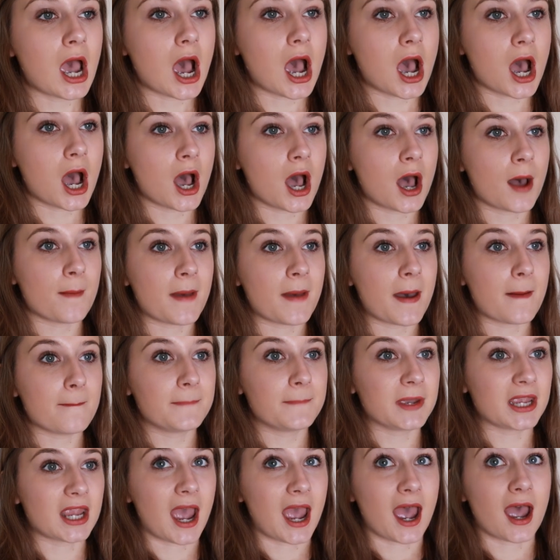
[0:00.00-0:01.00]

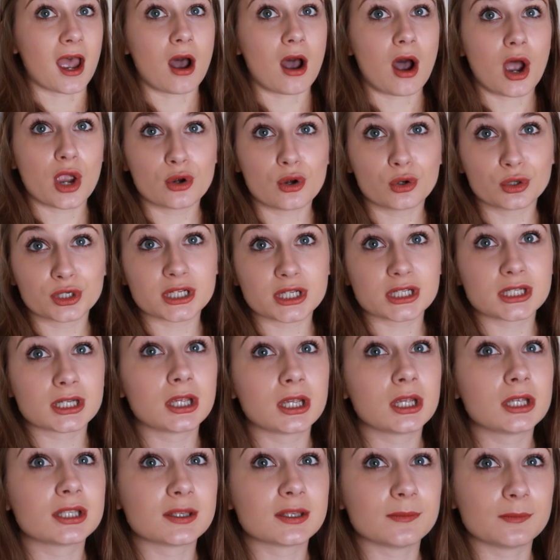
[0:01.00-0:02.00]
But yeah, I ordered
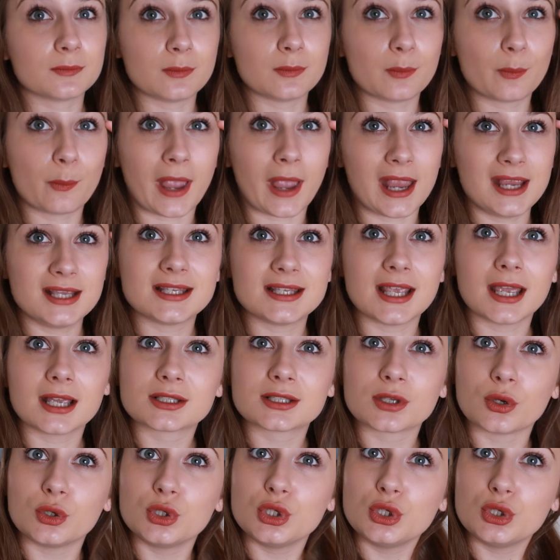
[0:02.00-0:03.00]
some
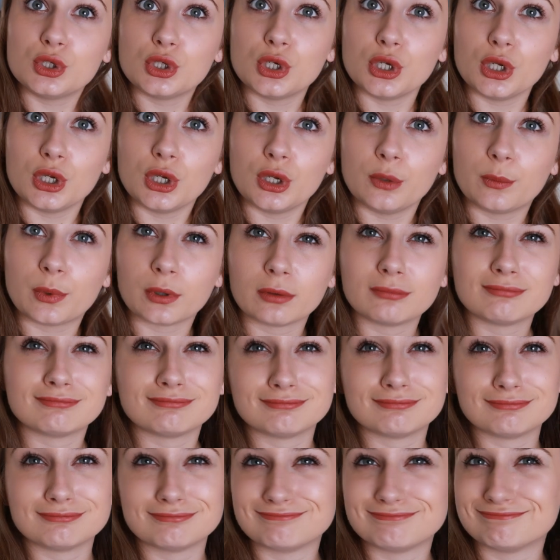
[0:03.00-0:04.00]
basics on YouTube.
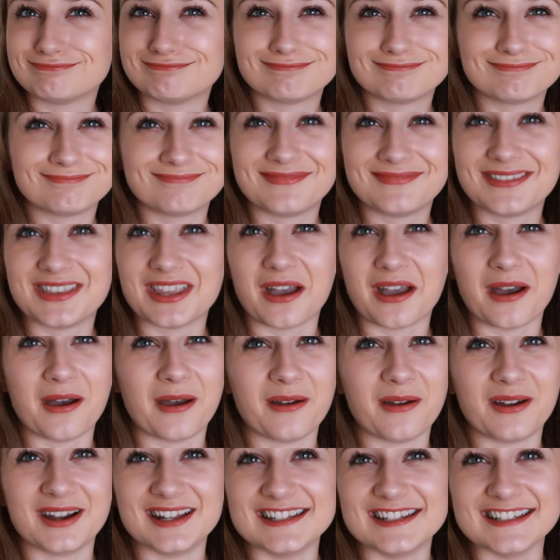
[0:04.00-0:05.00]

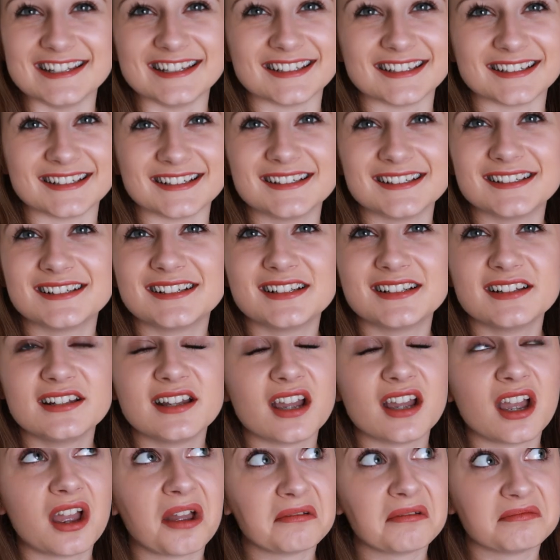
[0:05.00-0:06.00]
No, I didn't.
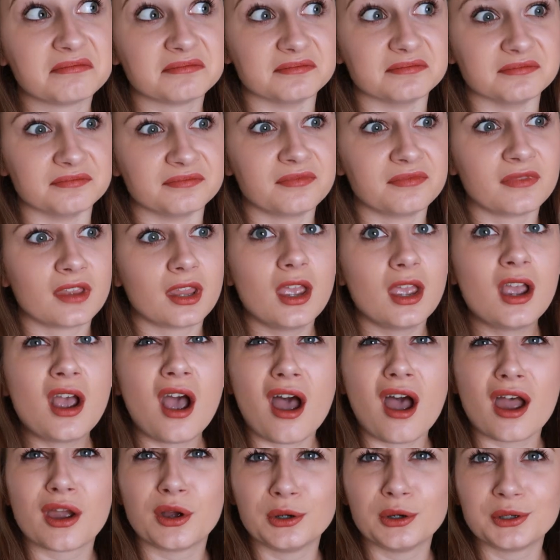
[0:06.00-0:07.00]

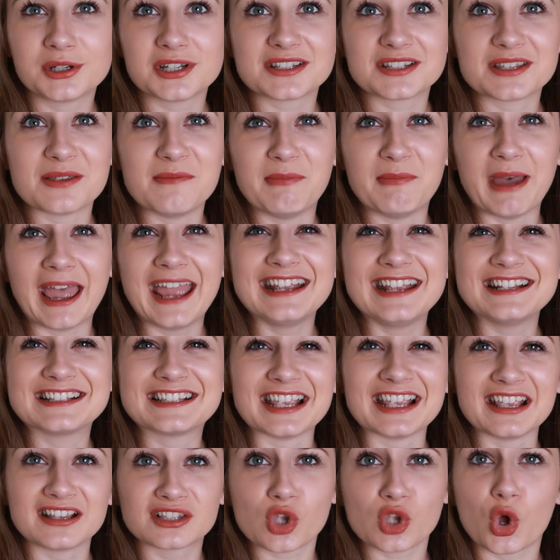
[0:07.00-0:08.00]
I ordered some
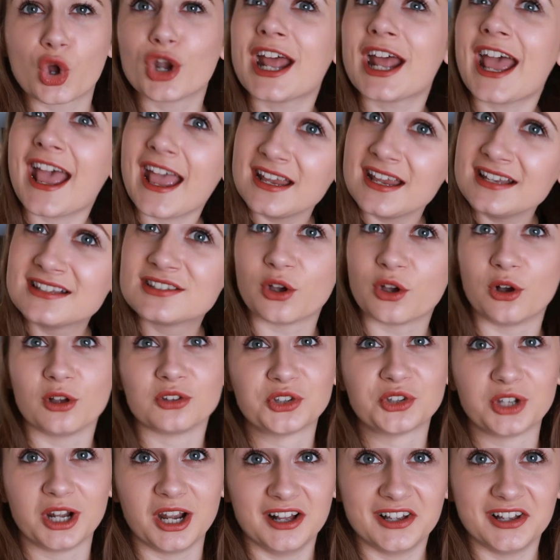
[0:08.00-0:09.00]
basics on
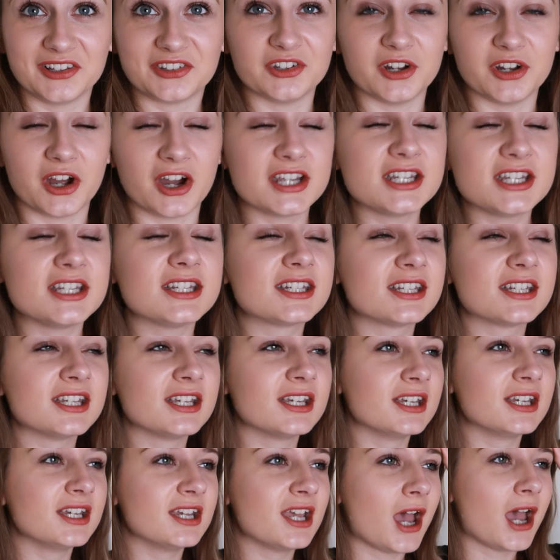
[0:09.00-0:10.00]
ASOS last night,
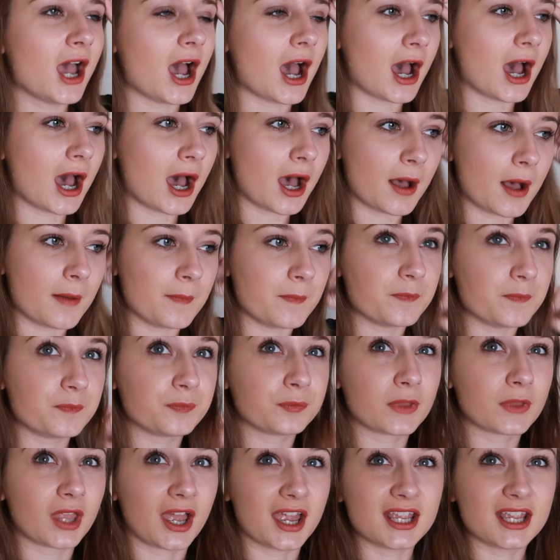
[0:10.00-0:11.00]

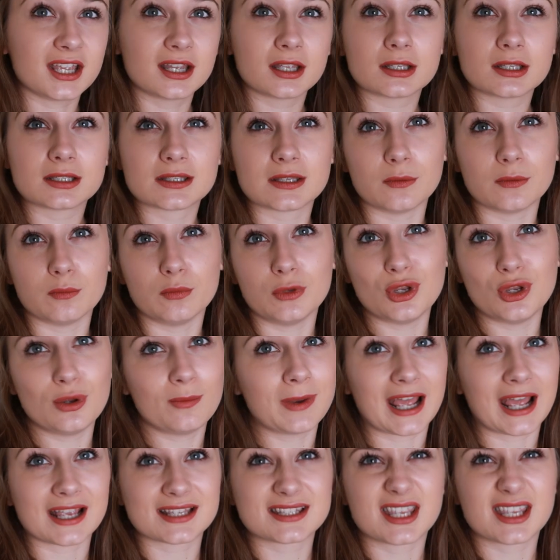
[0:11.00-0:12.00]
like some new
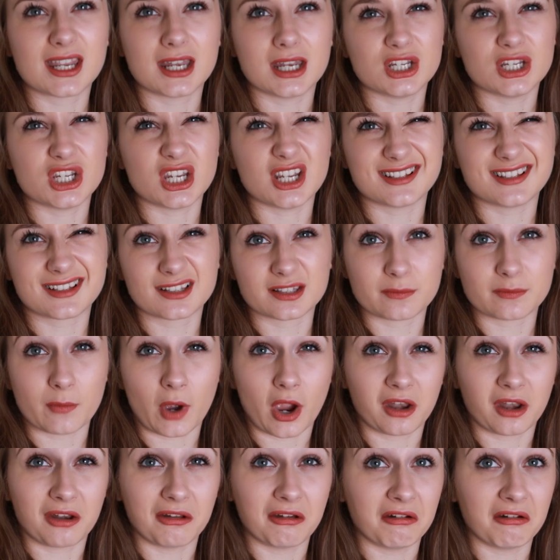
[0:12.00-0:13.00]
black skinny jeans, because
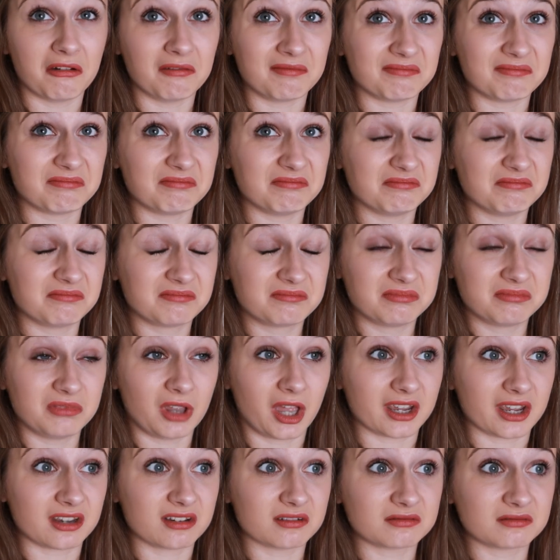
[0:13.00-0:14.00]
mine are
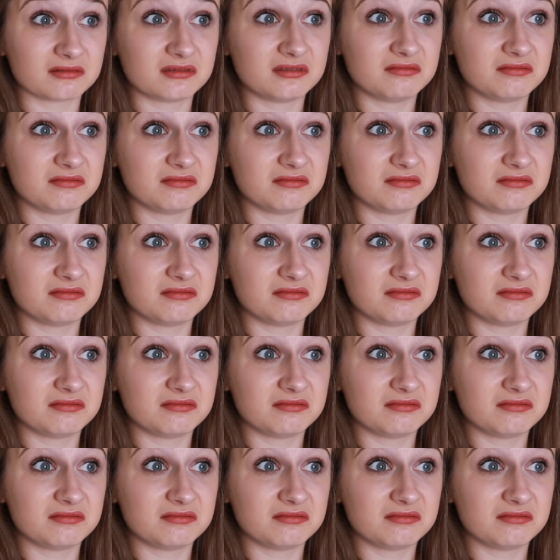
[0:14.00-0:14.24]
like